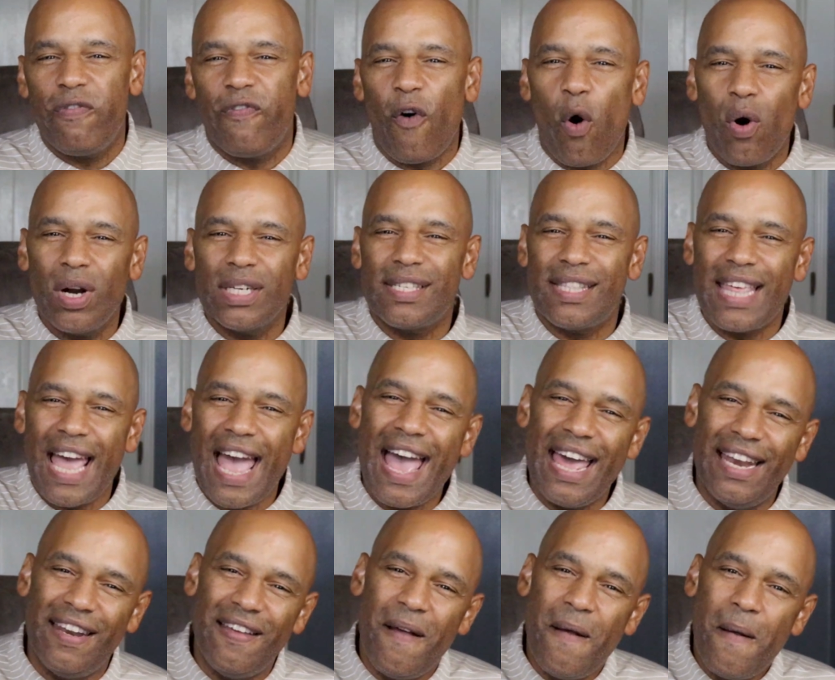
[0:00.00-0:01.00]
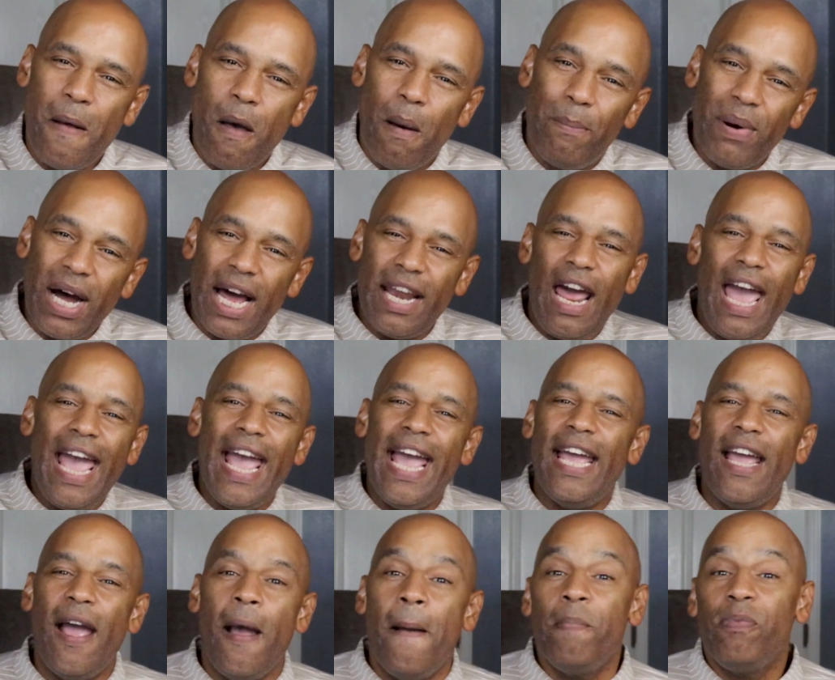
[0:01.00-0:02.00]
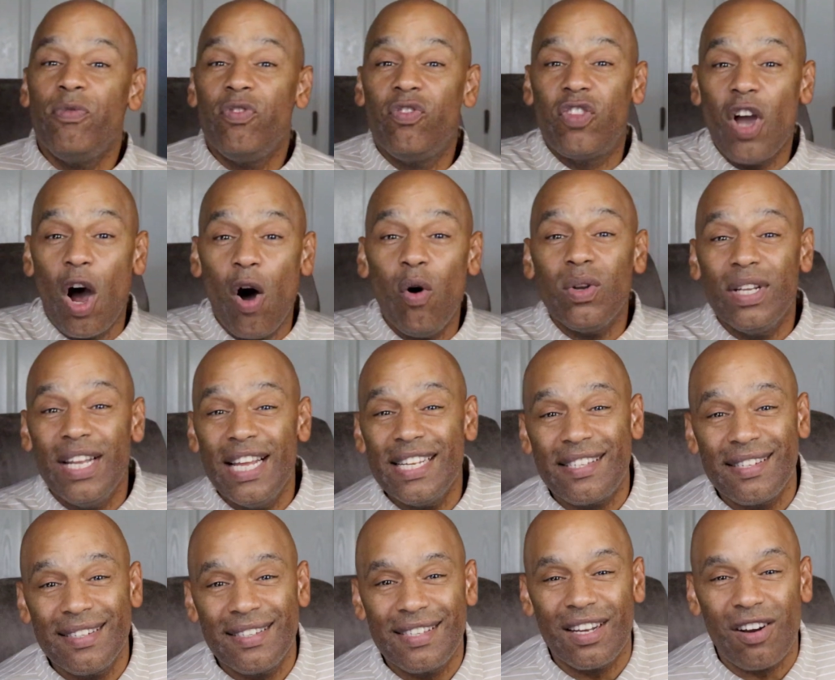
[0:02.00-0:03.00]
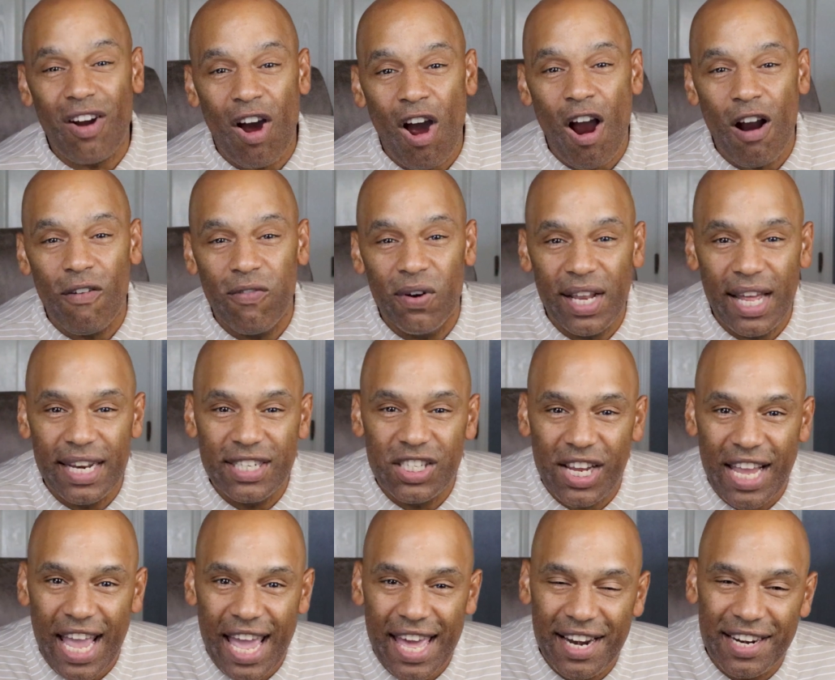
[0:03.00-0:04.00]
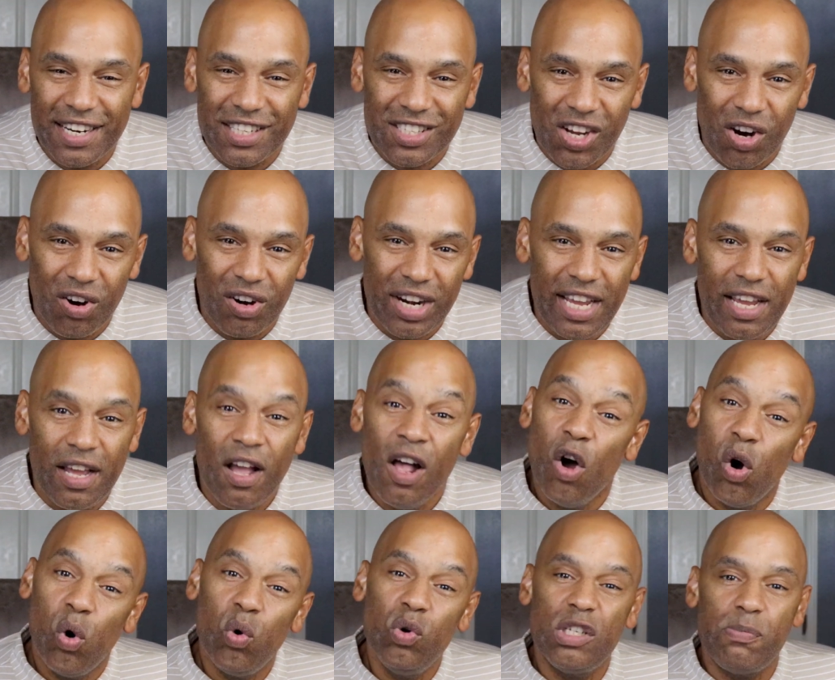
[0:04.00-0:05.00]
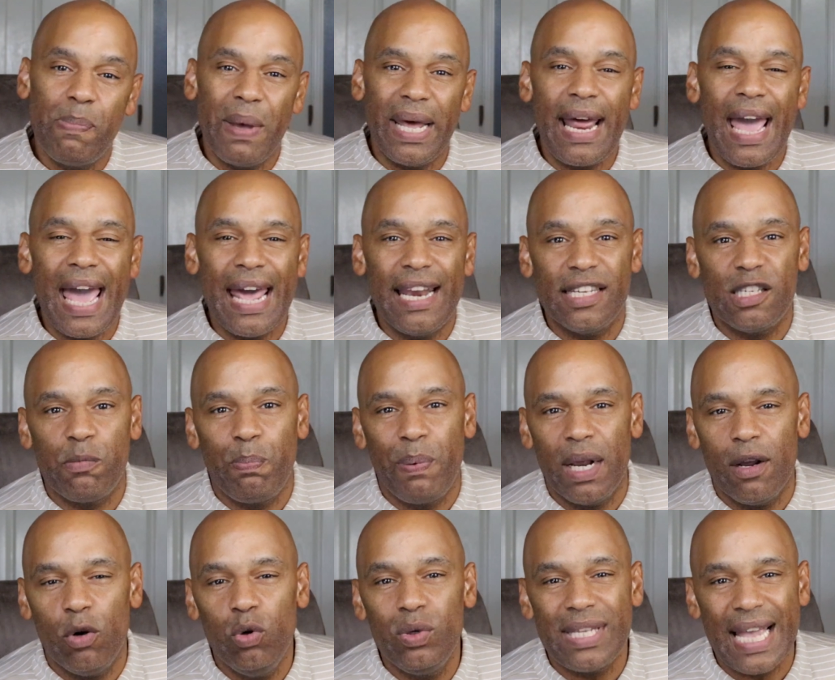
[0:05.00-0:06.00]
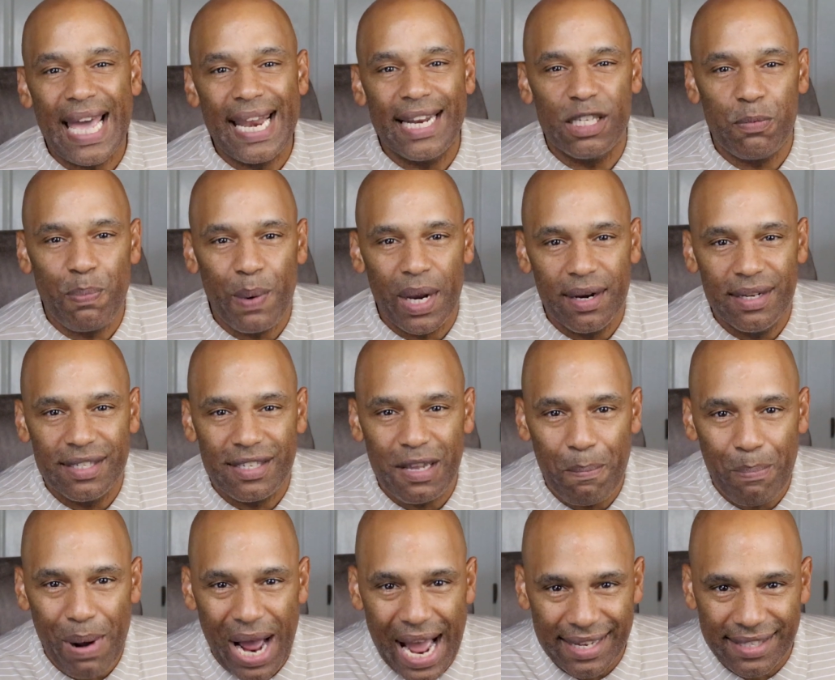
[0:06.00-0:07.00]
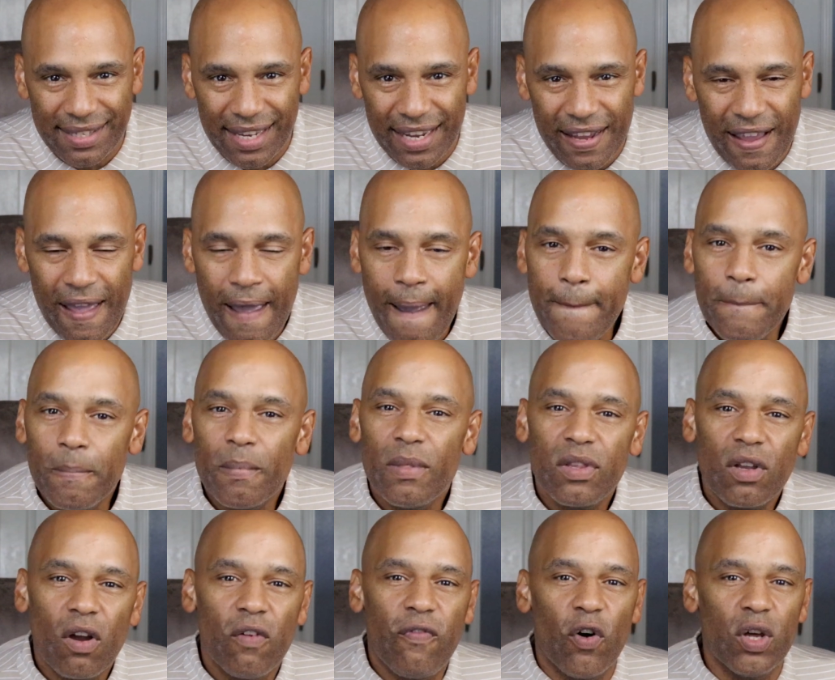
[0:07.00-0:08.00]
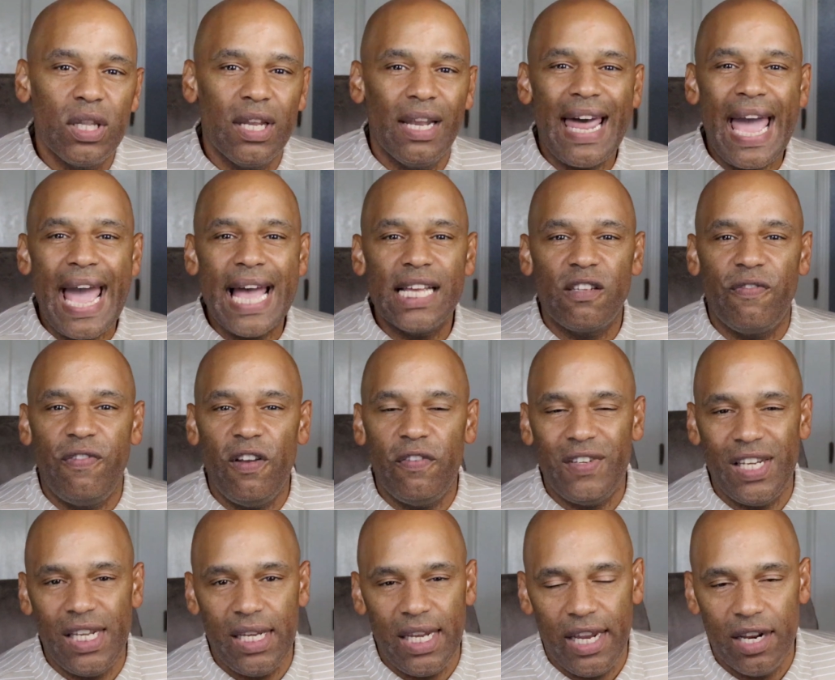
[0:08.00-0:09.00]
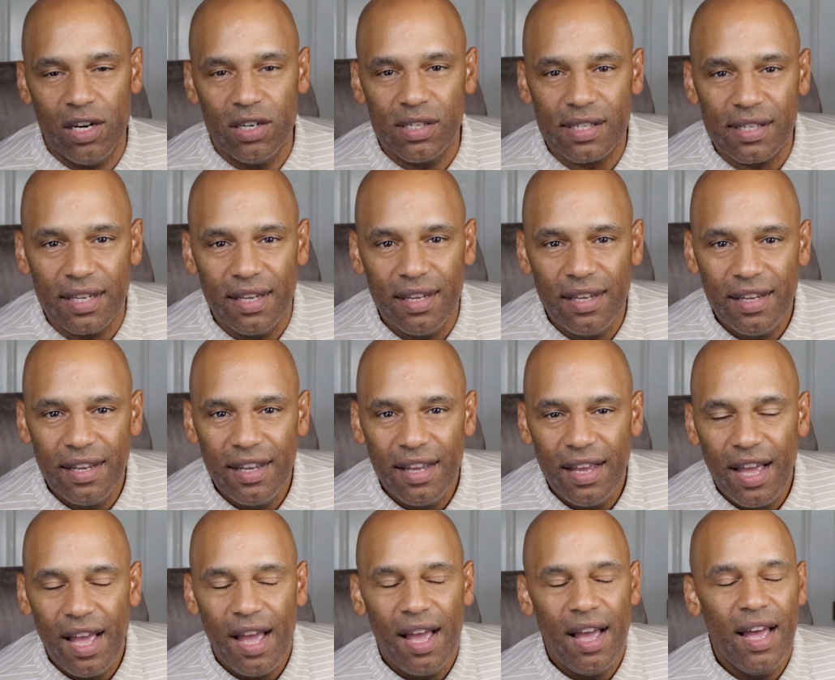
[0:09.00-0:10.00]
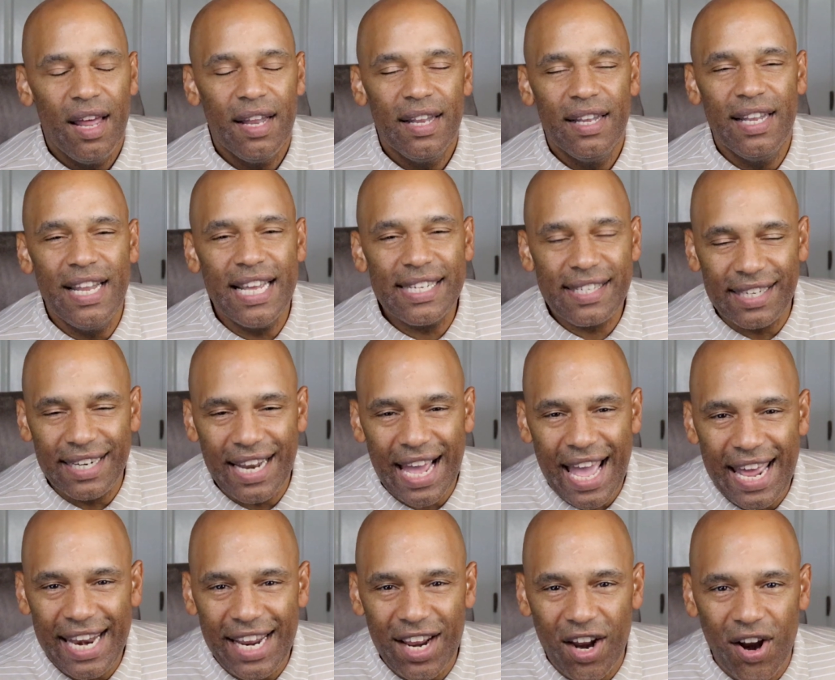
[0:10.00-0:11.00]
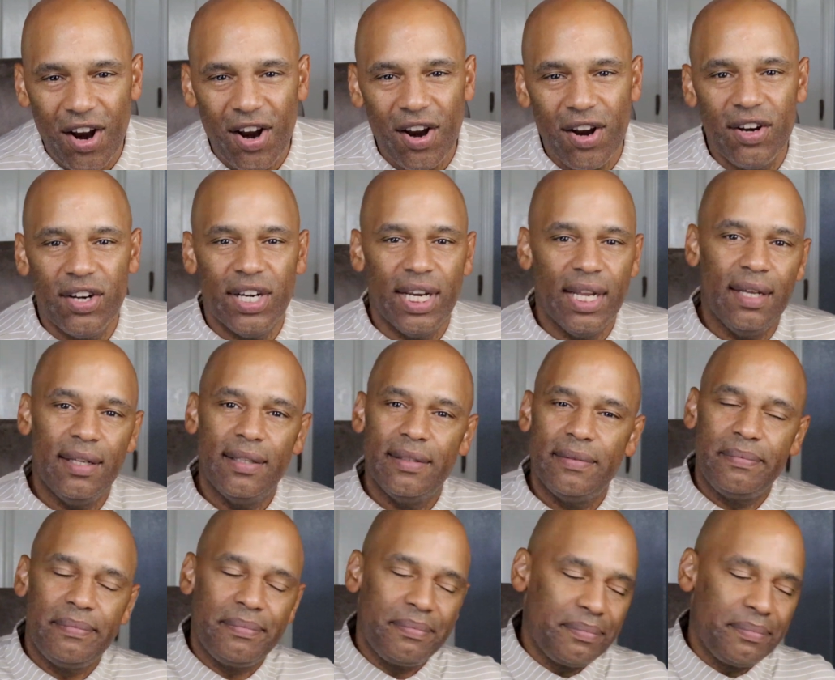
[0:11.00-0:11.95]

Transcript: enforce that? But hey, don't listen to the Harvard educated attorney who's had experience in boxing for the last 50 years. Listen to Eddie Hearn.